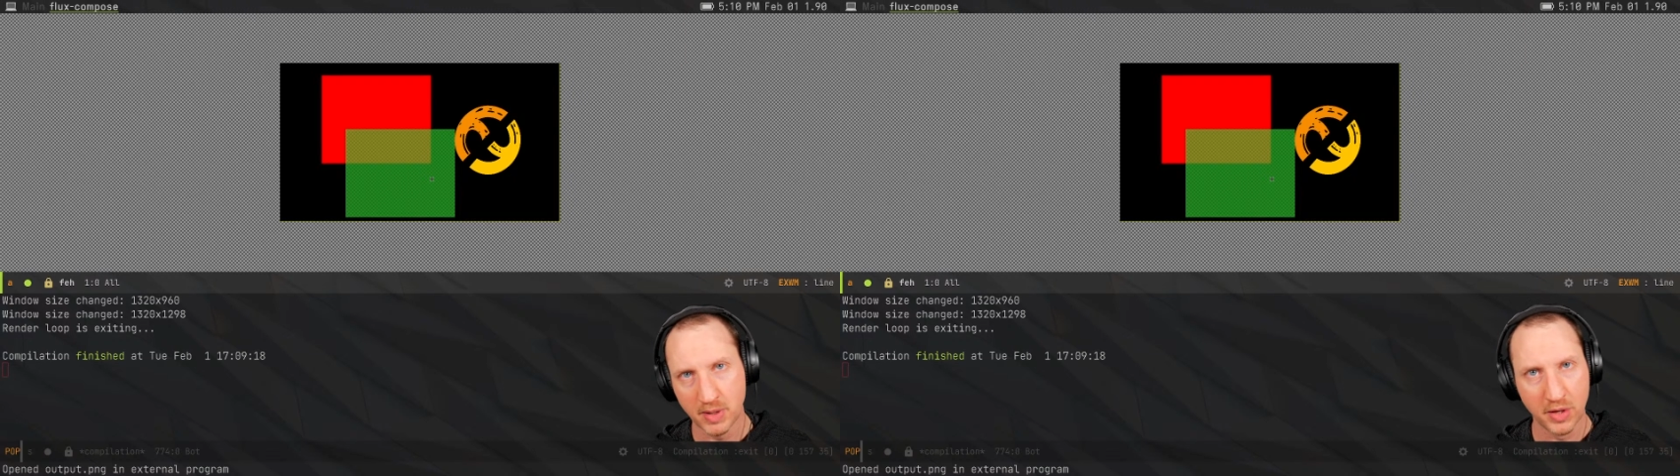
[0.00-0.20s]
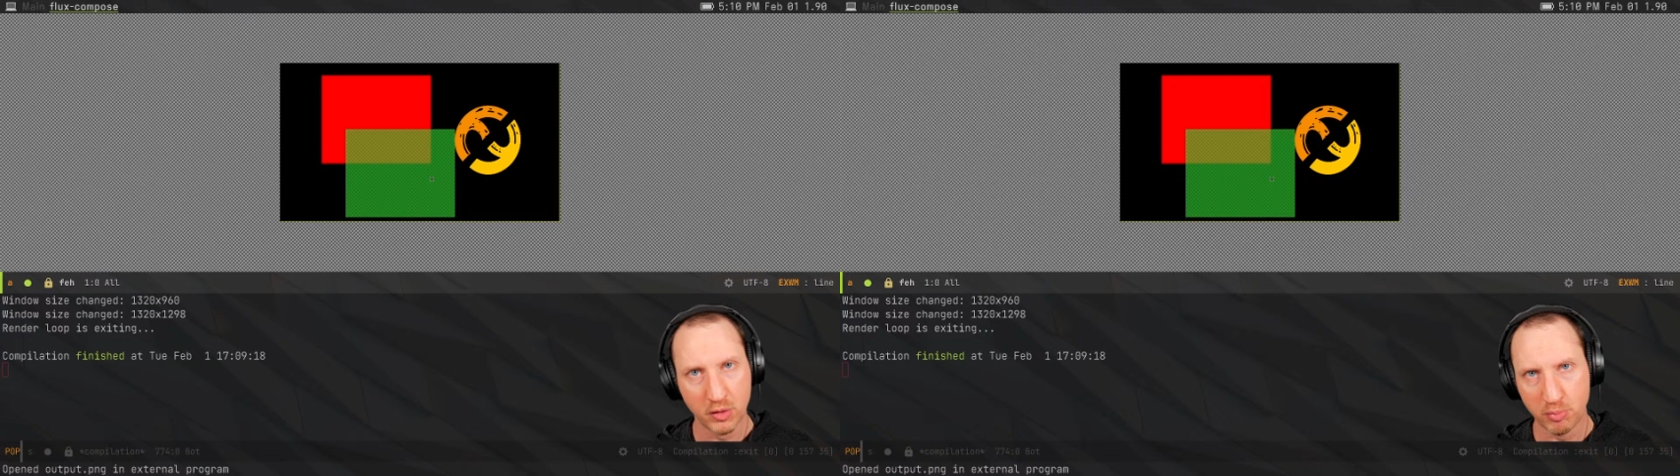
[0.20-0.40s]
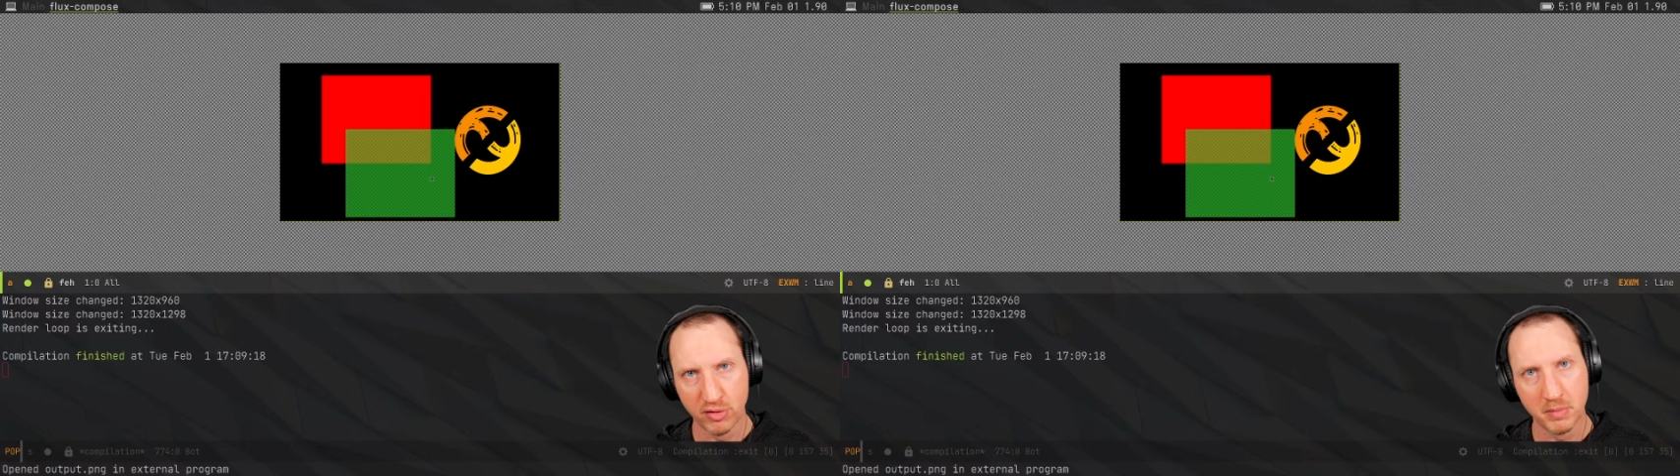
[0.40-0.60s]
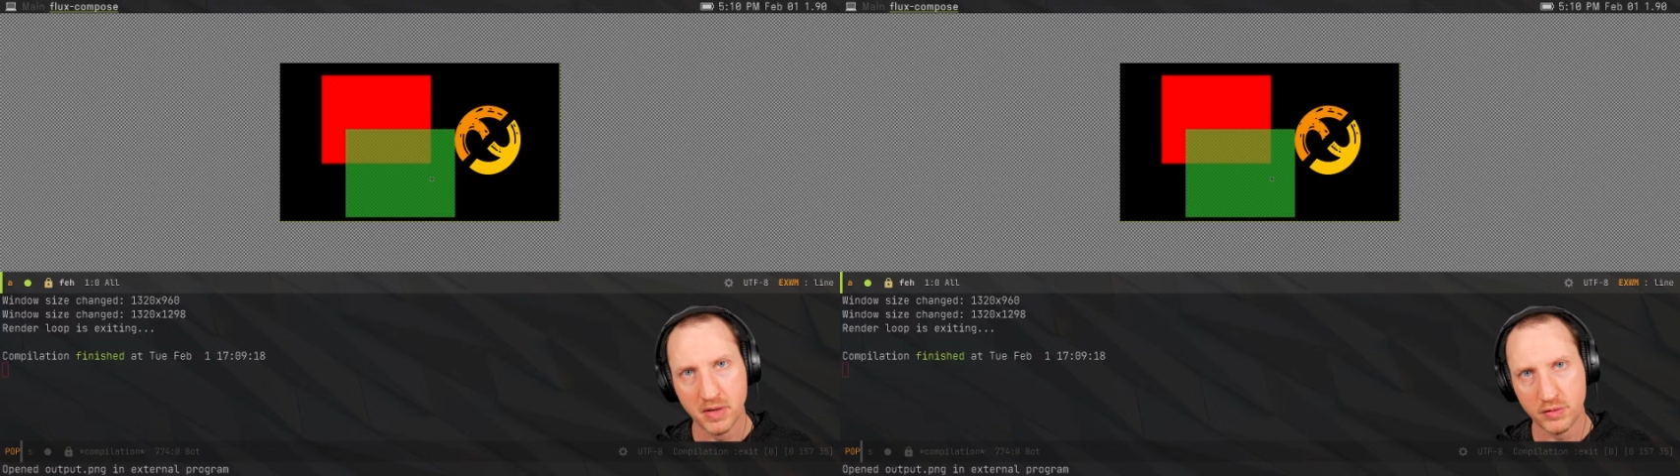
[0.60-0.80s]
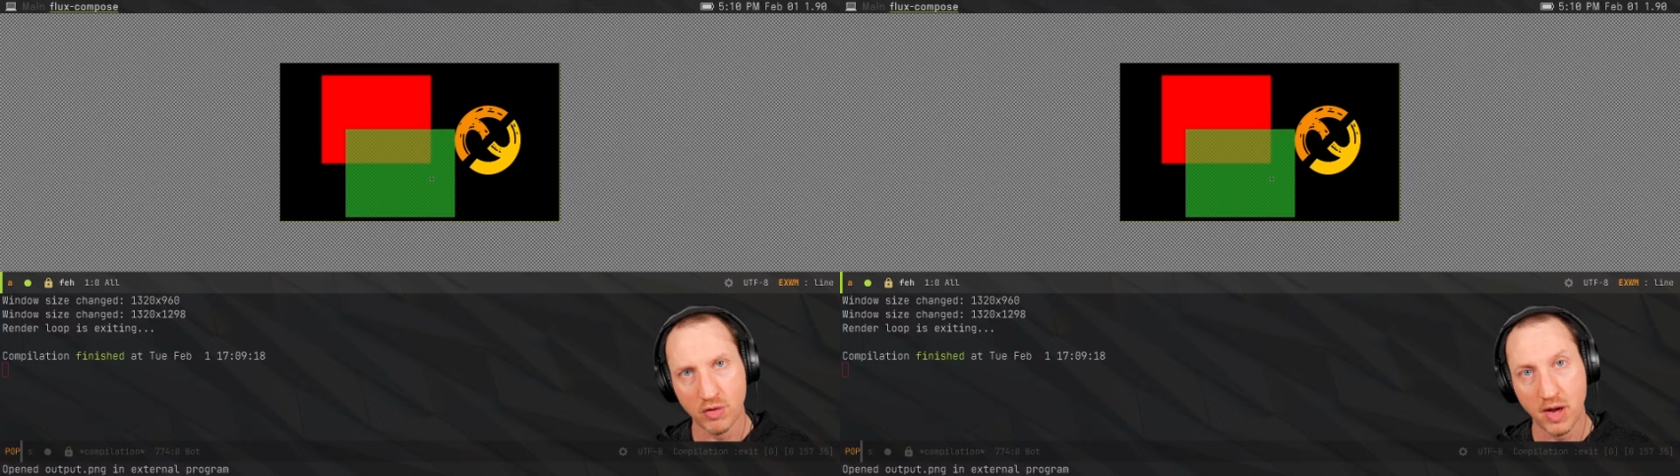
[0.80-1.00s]
other
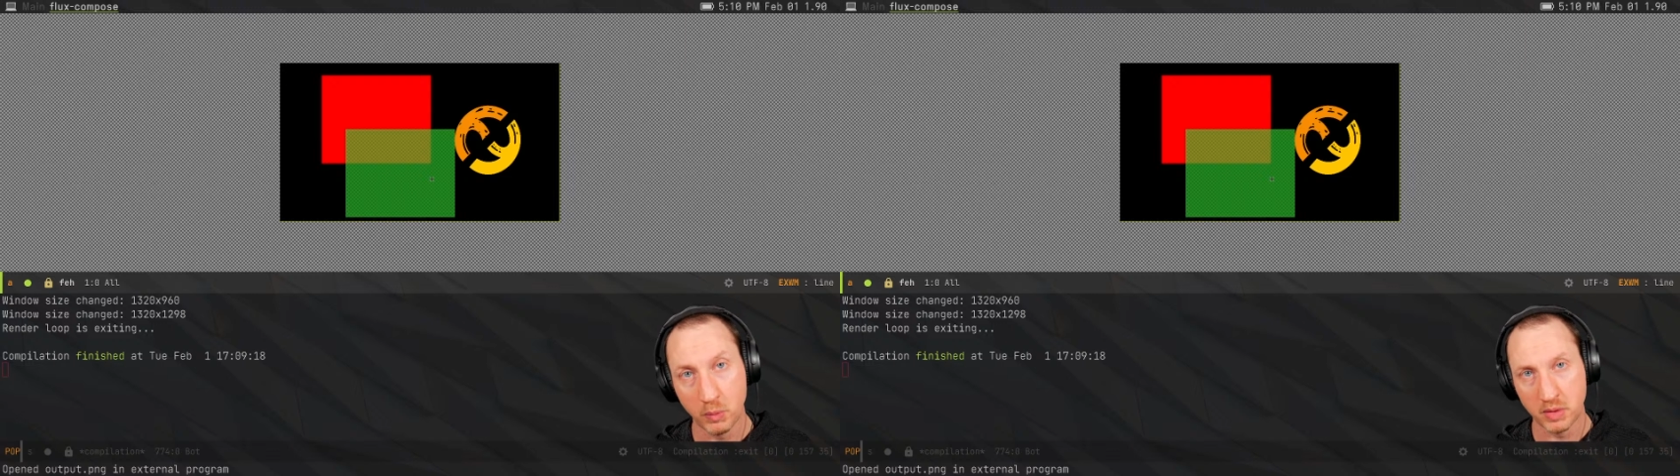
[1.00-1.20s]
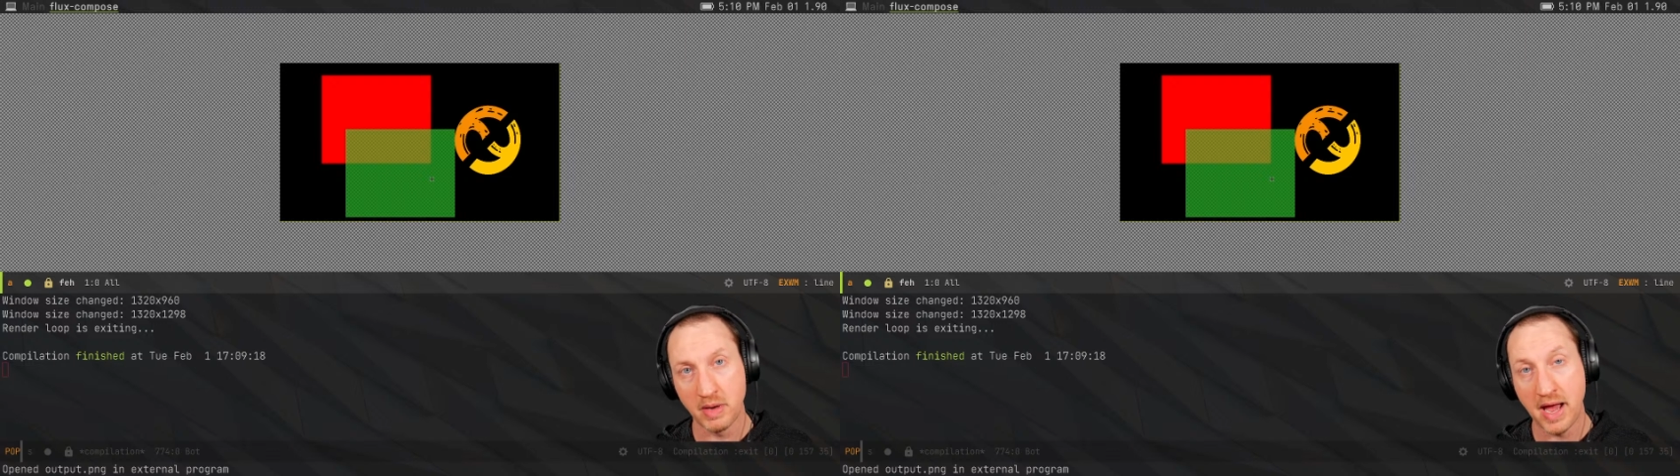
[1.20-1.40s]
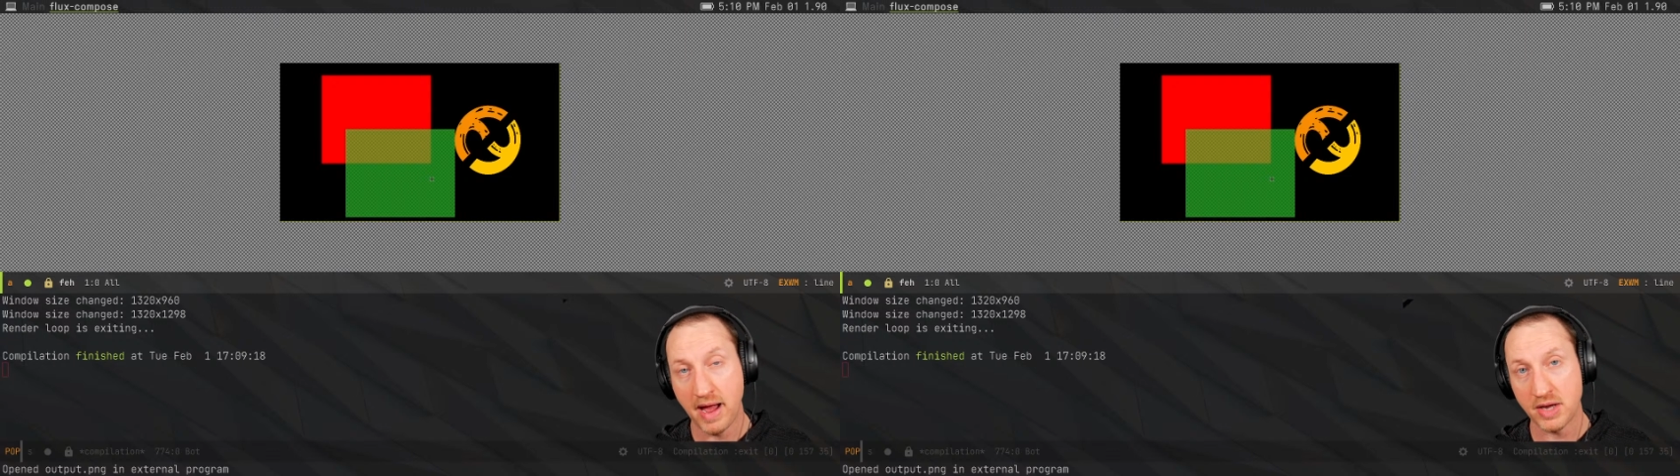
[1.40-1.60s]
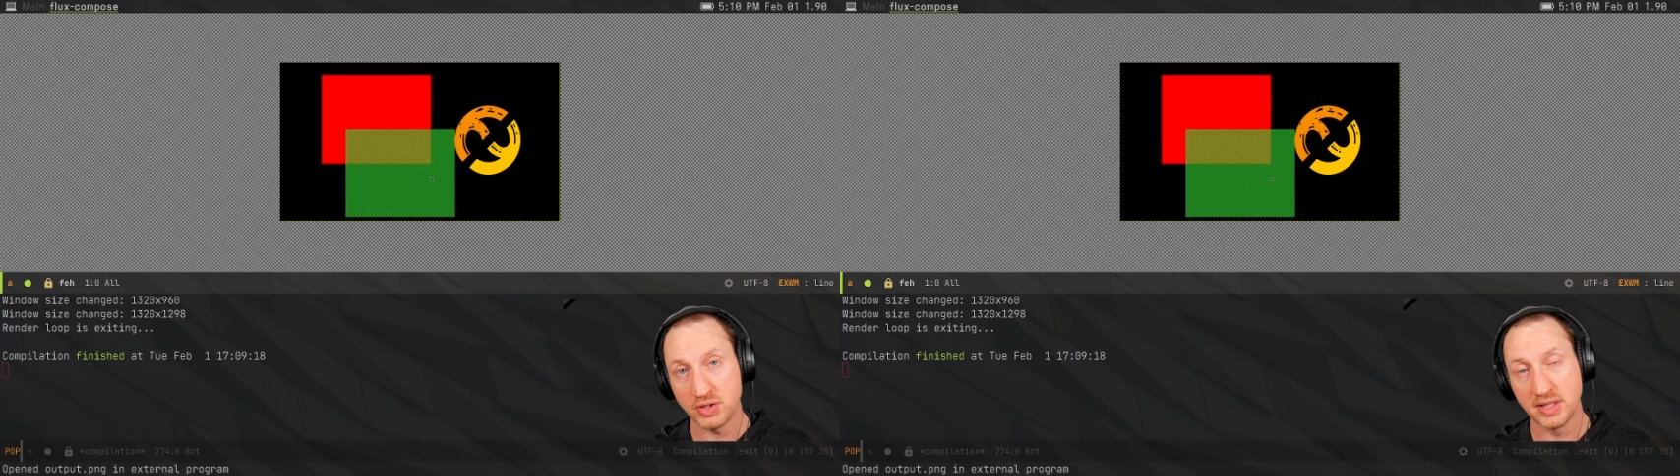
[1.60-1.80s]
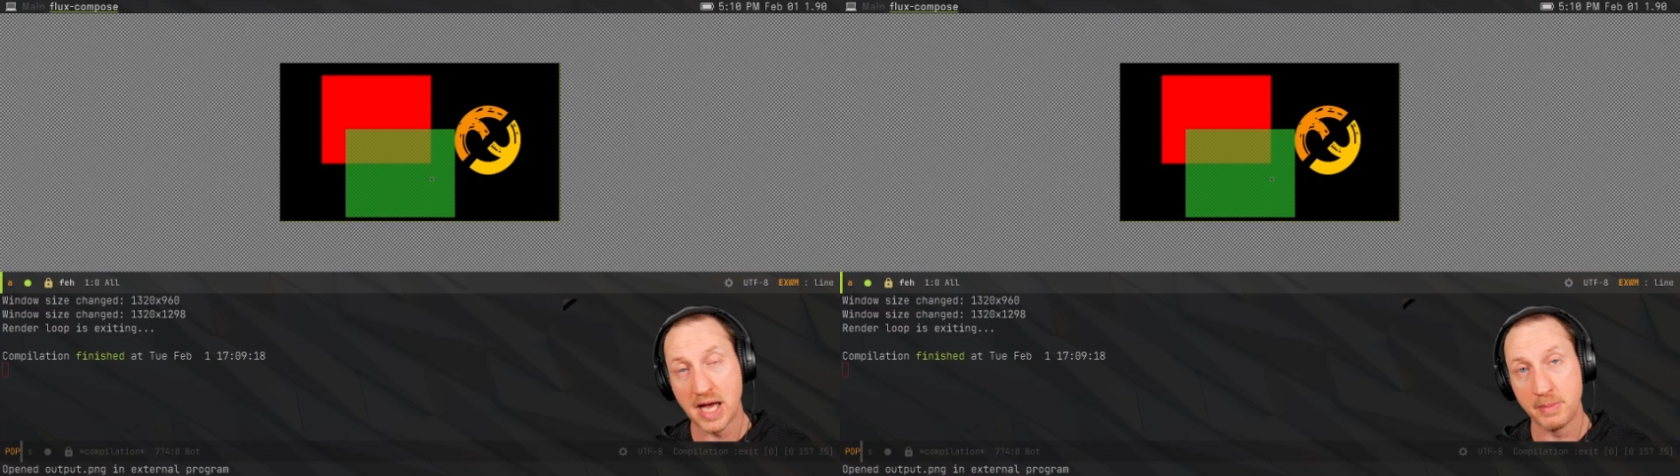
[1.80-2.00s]
primitive drawing would actually
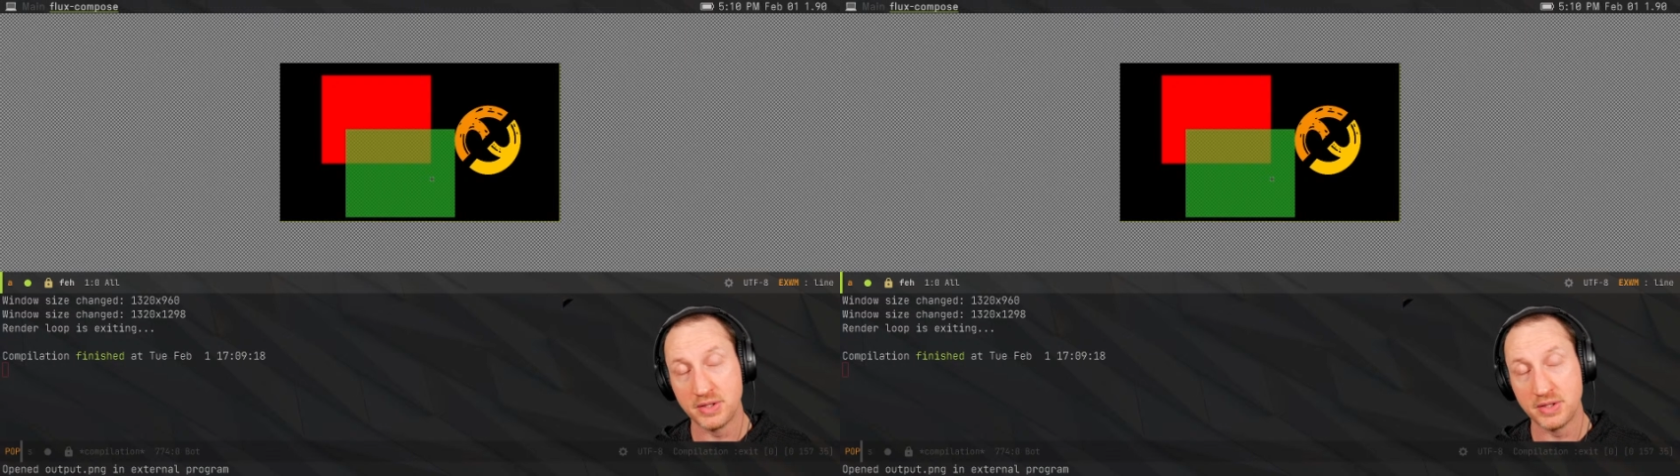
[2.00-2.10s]
allow me